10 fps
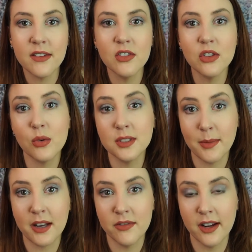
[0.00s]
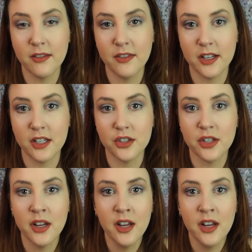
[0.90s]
even though it's a mattifying finish.